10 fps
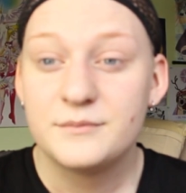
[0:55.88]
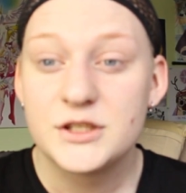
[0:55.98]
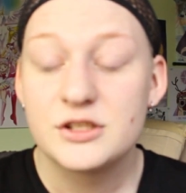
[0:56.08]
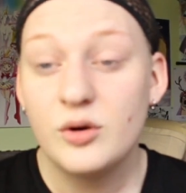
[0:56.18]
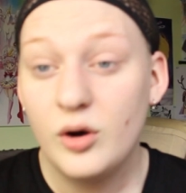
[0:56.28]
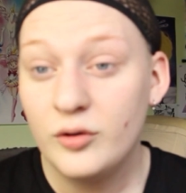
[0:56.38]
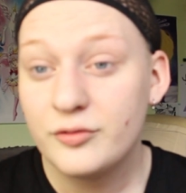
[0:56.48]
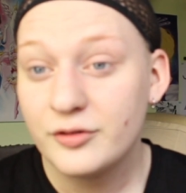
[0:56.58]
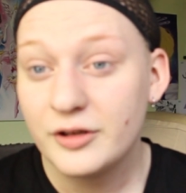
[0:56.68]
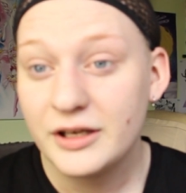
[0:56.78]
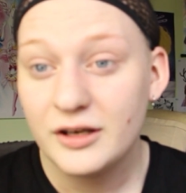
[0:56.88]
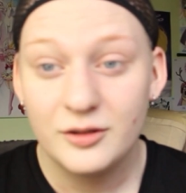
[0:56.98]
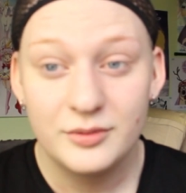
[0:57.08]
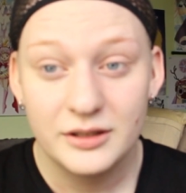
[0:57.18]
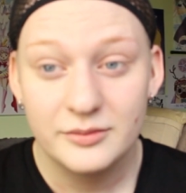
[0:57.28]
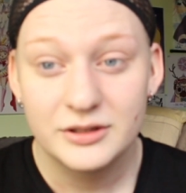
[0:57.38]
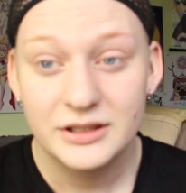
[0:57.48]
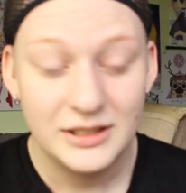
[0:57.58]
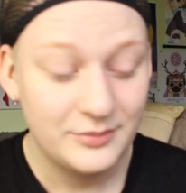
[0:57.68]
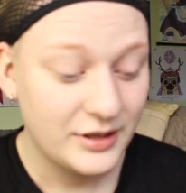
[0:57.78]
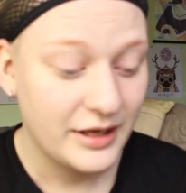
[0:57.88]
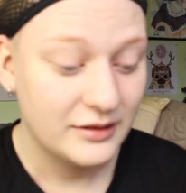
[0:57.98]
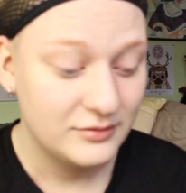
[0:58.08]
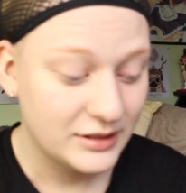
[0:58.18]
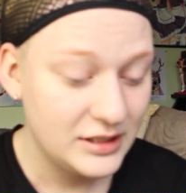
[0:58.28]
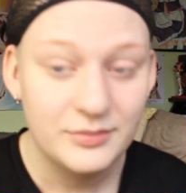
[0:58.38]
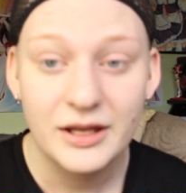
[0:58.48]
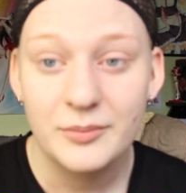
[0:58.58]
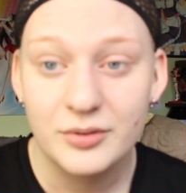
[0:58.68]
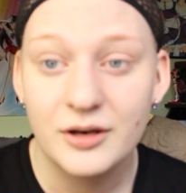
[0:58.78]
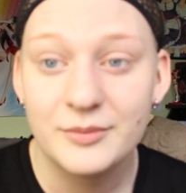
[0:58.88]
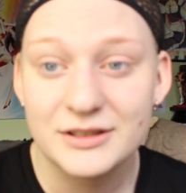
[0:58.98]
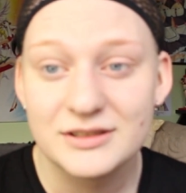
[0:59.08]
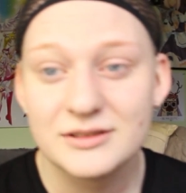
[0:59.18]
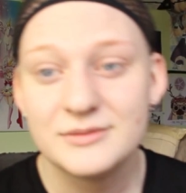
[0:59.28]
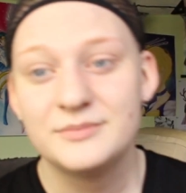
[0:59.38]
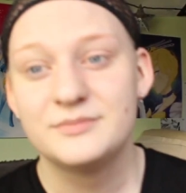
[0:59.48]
So hopefully I'll be able to keep that promise.